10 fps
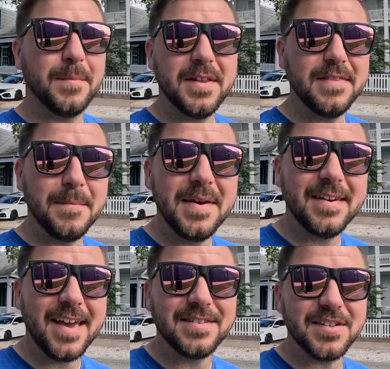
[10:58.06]
but in the
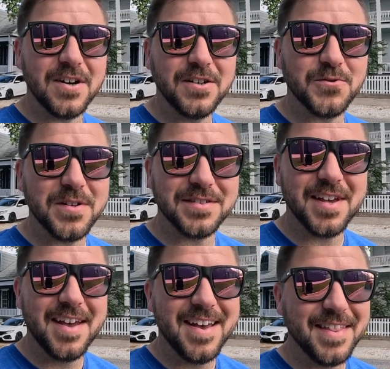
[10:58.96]
mid-1800s,
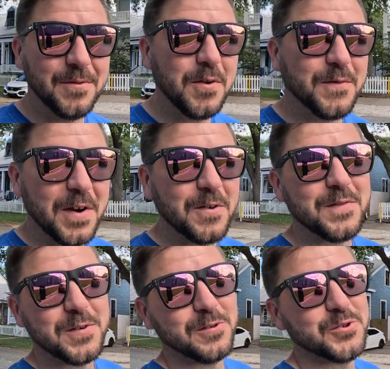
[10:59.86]
there were very
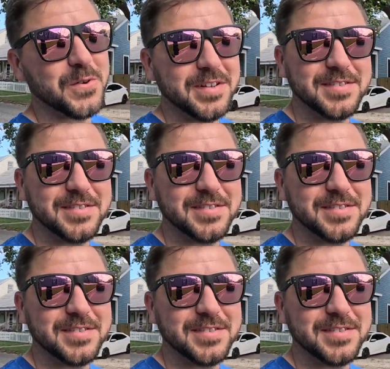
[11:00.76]
few trees